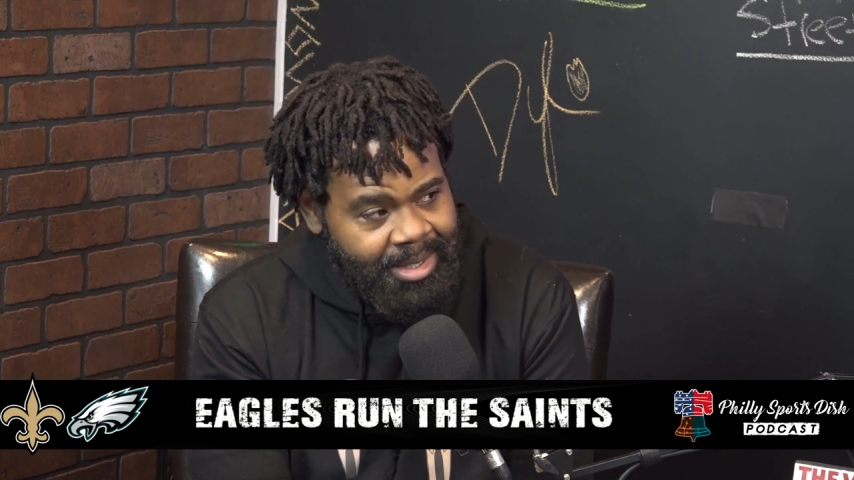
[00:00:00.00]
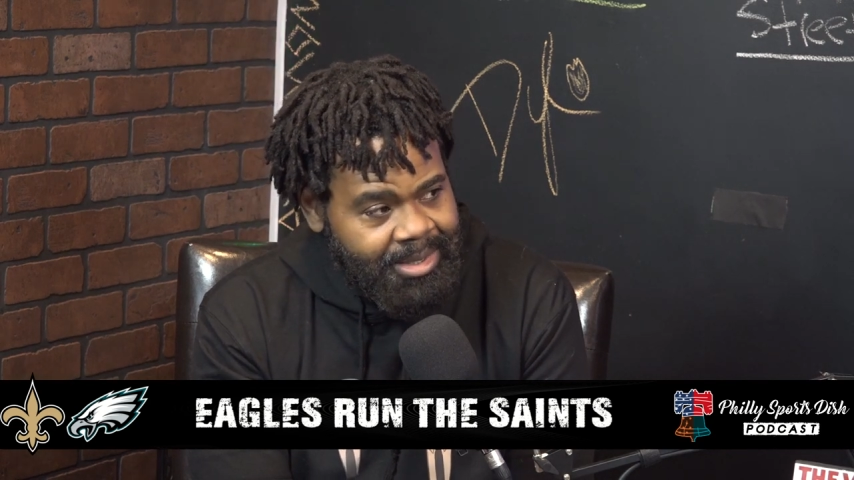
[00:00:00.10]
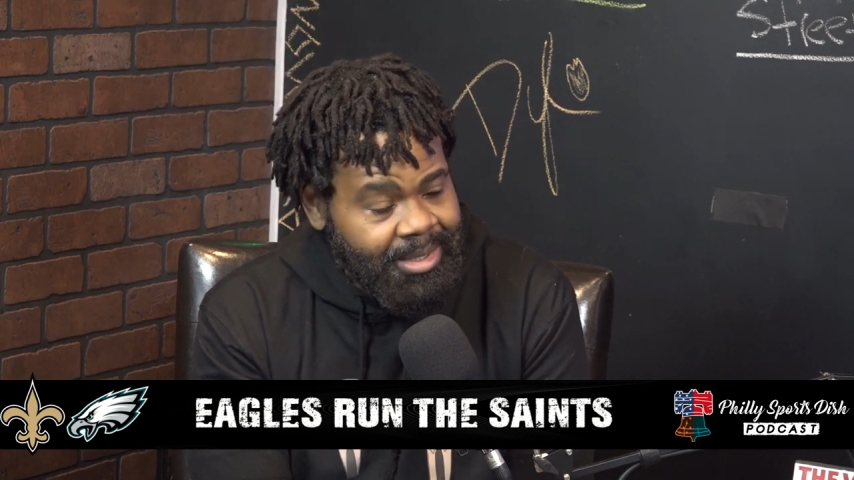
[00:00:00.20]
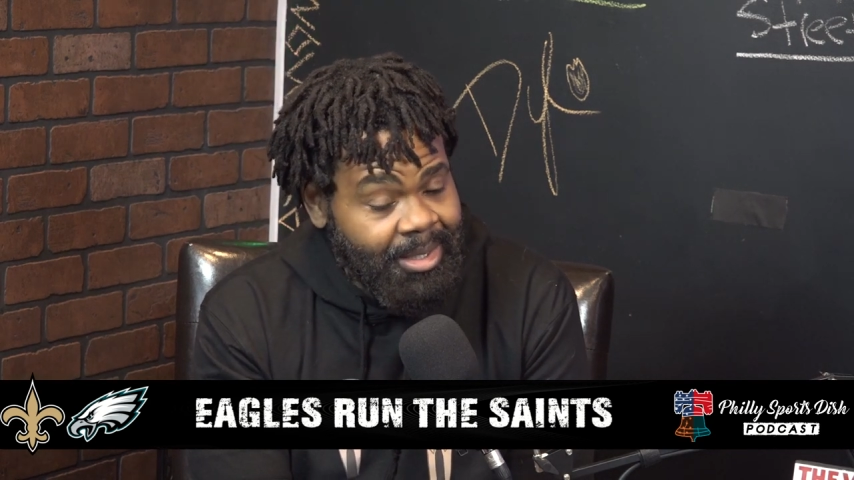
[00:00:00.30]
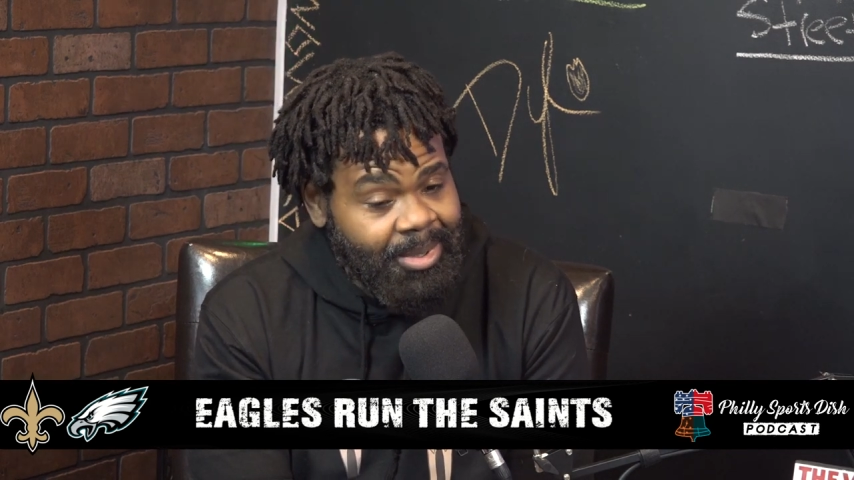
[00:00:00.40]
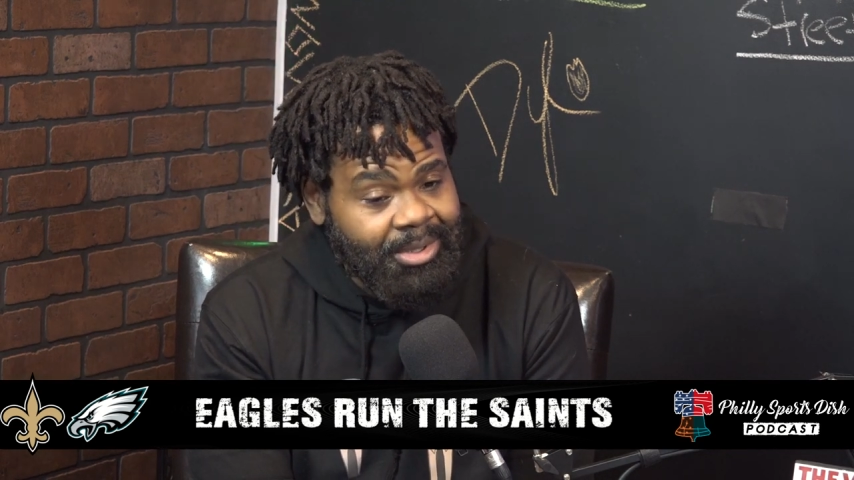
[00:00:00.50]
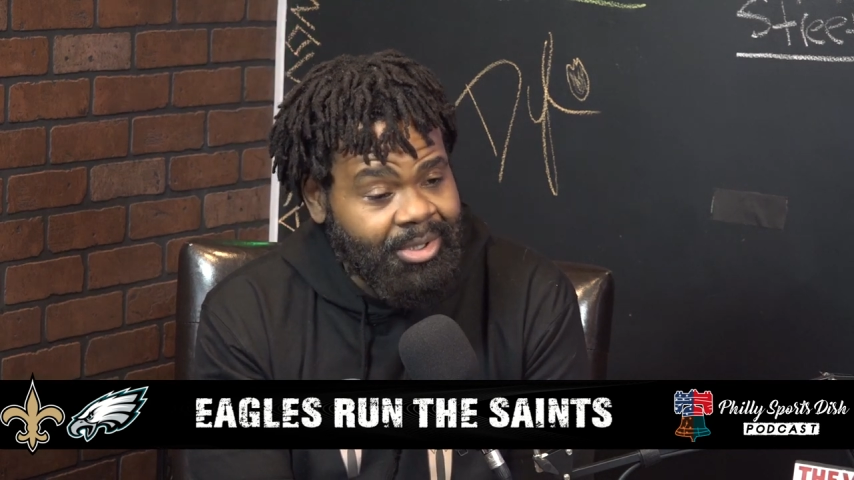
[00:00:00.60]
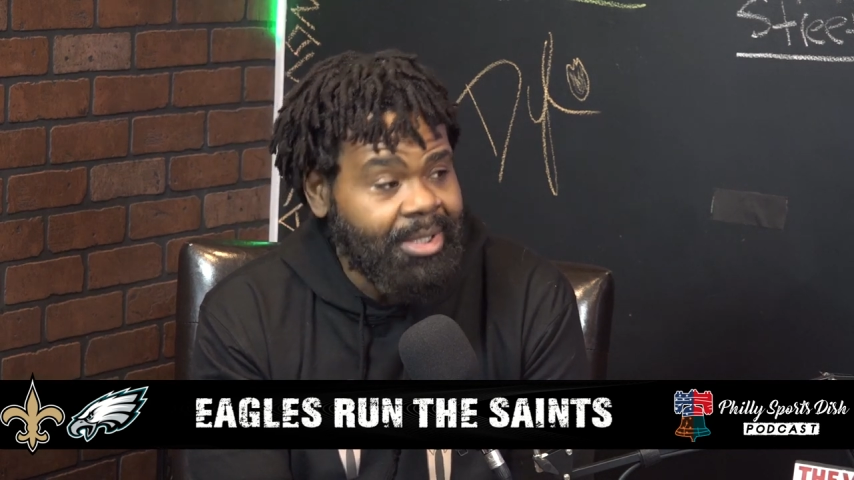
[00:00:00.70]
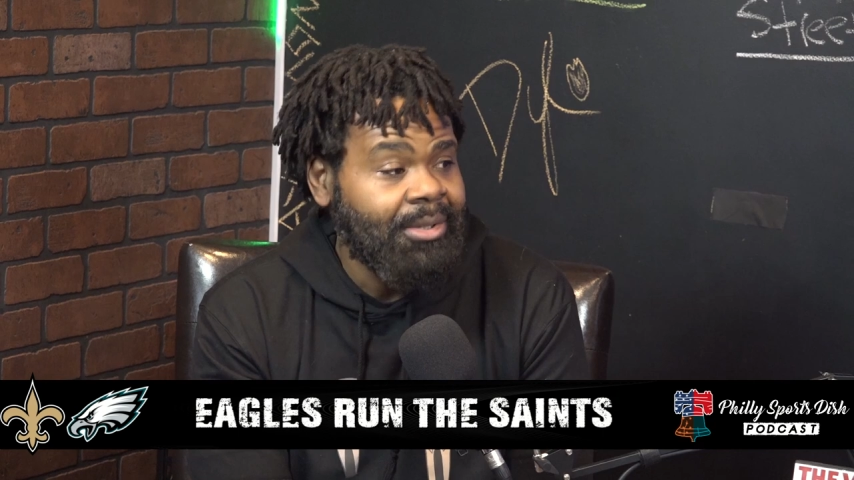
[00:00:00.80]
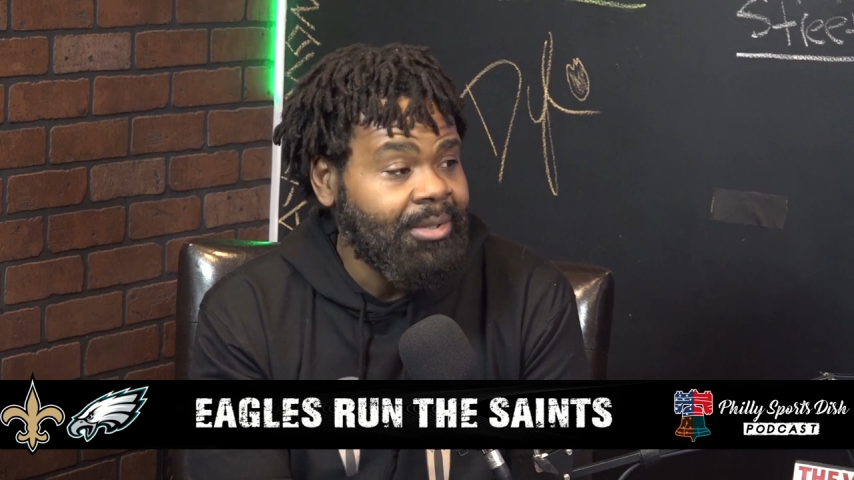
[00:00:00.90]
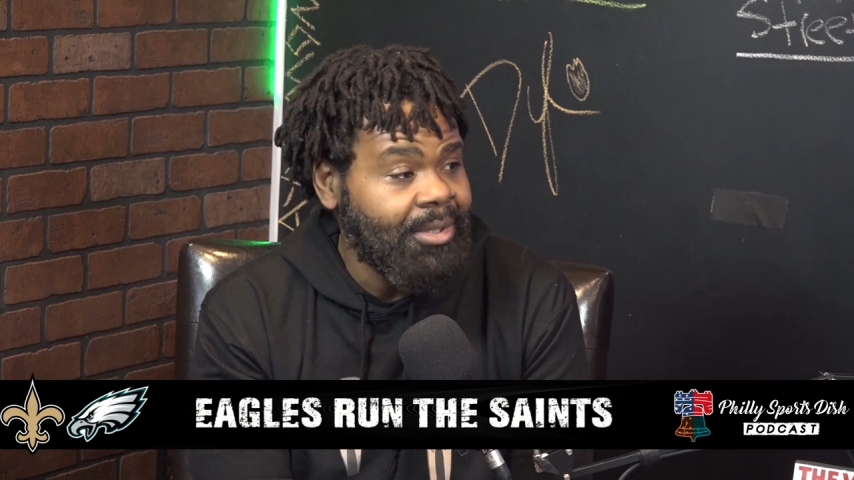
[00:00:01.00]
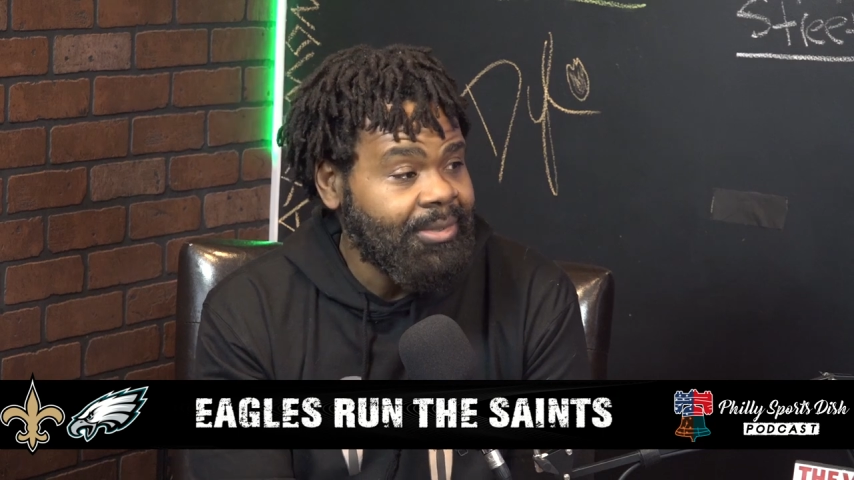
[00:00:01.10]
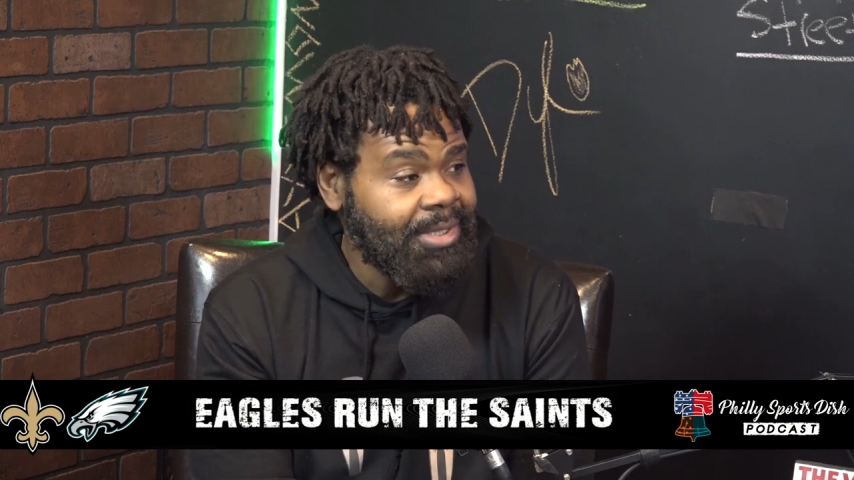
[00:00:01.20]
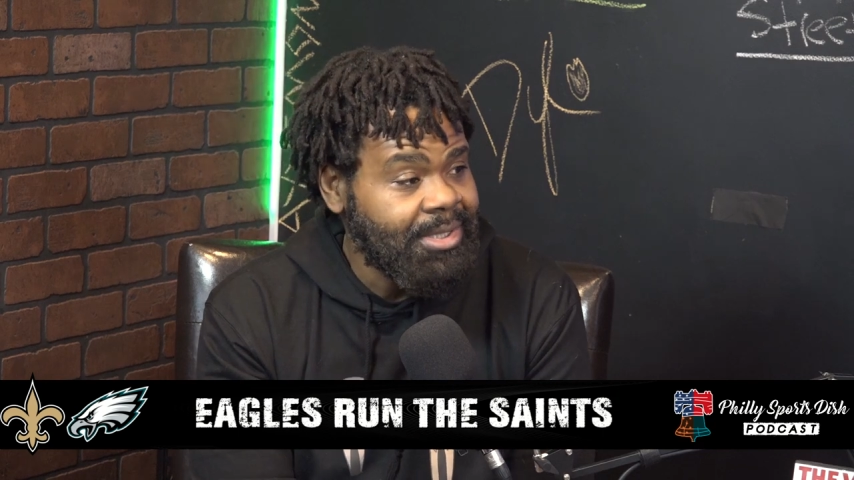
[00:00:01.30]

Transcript: So how about Jalen Hurts?